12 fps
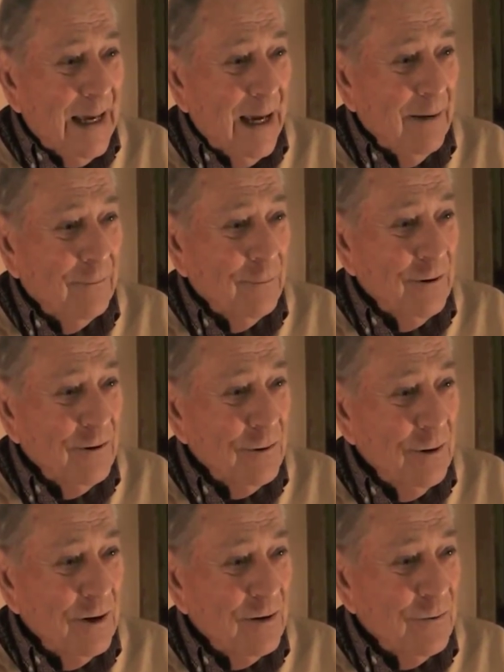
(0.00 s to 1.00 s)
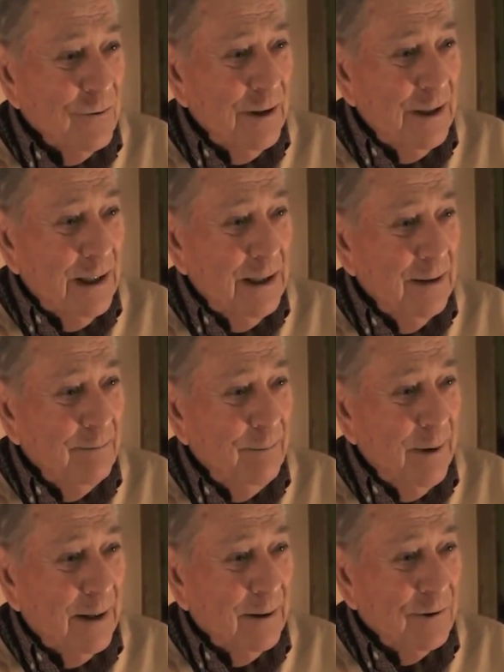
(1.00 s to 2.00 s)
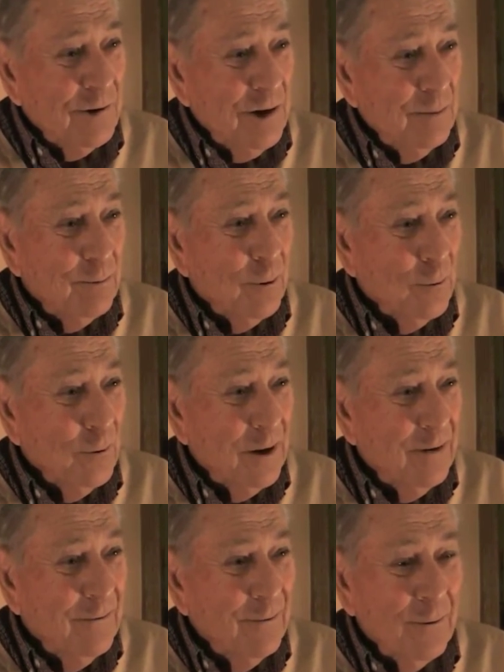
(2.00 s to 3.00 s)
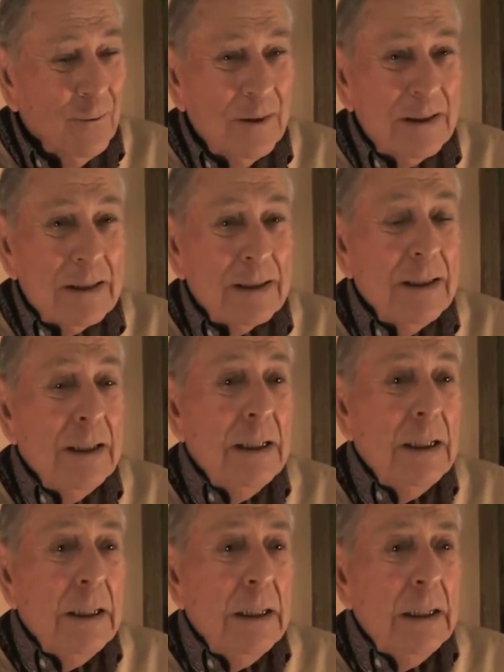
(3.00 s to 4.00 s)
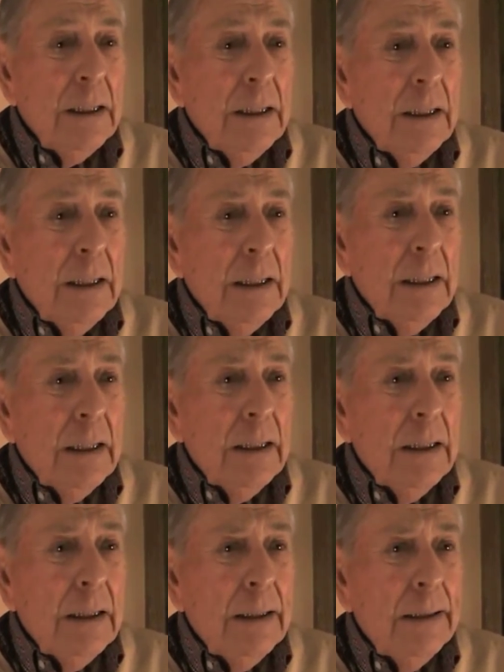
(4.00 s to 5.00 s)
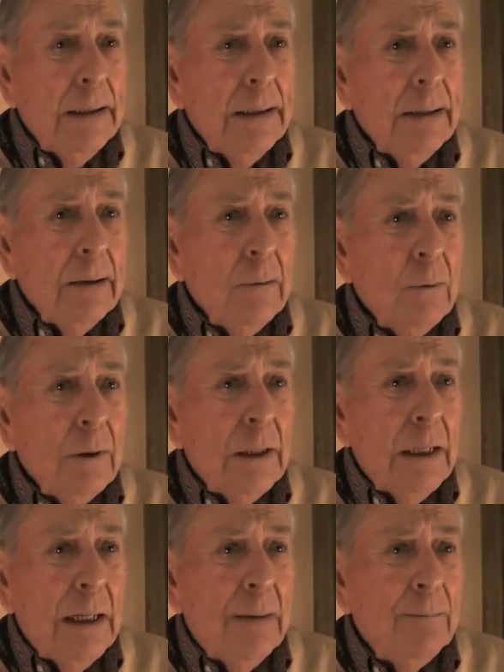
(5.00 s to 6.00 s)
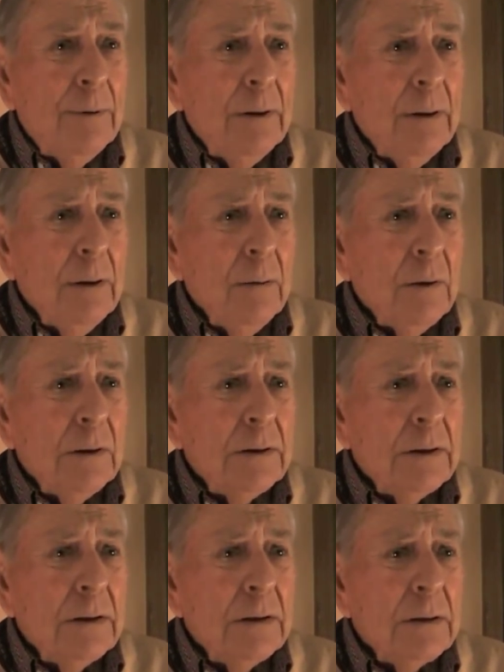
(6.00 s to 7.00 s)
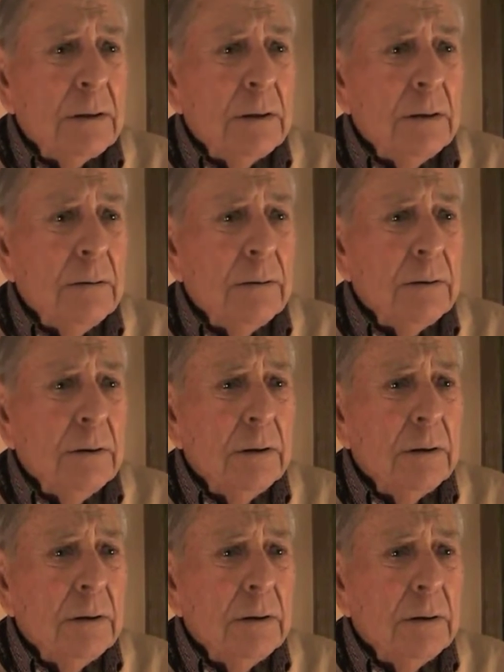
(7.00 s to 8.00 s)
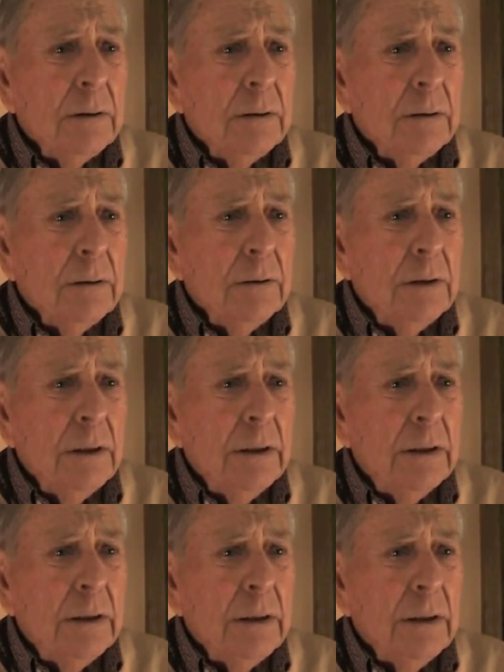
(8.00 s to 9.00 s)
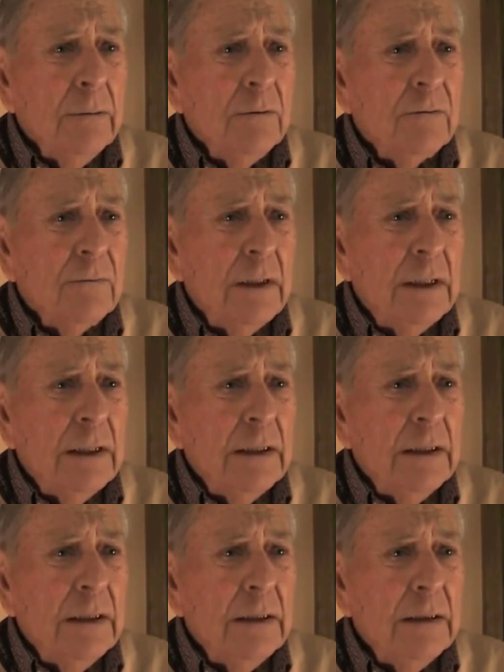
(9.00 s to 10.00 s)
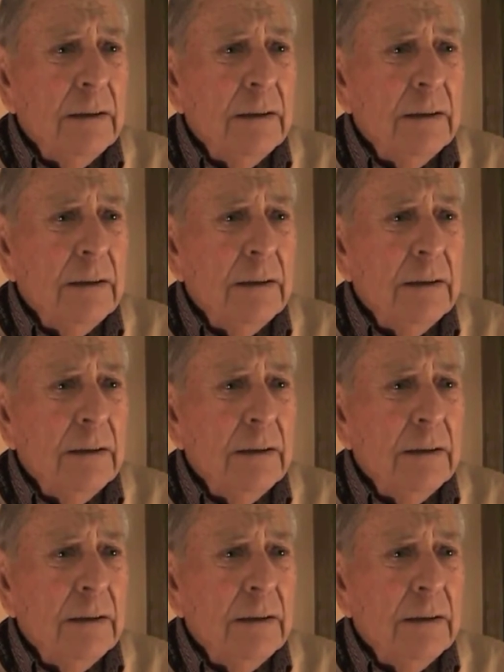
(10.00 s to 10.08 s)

after he saw his friend on the battleship or whatever it was. And what happened was this young lieutenant, he was flying in